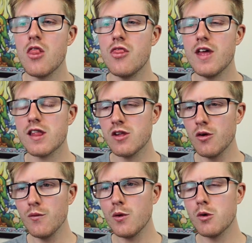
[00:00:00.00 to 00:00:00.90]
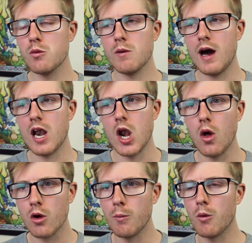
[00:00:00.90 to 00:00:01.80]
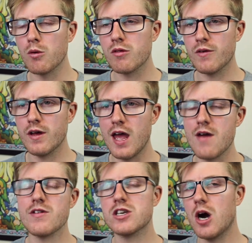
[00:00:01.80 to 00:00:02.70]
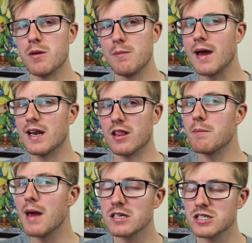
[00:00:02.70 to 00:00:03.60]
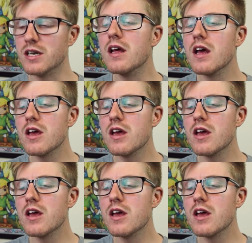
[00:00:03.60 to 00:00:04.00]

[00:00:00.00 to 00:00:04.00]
there's no real unlockables for every time you make it up the mountain.